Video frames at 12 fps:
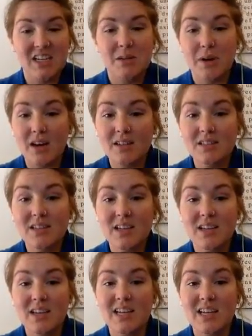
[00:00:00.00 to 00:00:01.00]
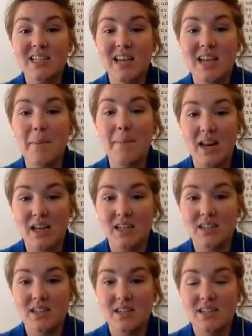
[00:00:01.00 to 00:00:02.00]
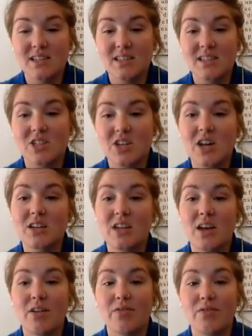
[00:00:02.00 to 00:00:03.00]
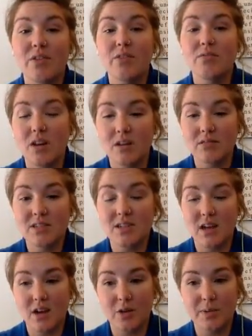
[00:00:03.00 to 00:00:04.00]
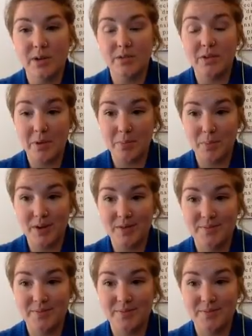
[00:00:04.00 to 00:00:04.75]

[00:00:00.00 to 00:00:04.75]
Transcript: Pause and take a minute to jot down a few notes to help you remember.